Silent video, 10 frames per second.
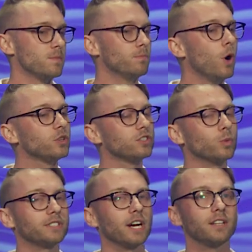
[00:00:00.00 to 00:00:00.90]
Moses
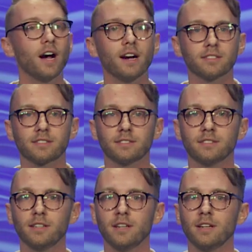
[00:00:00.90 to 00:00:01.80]
would tell us
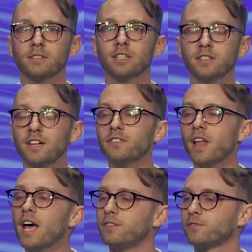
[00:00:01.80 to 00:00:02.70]
to live
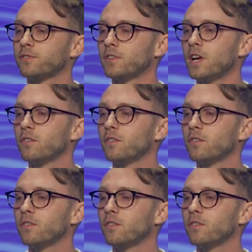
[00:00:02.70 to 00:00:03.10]
life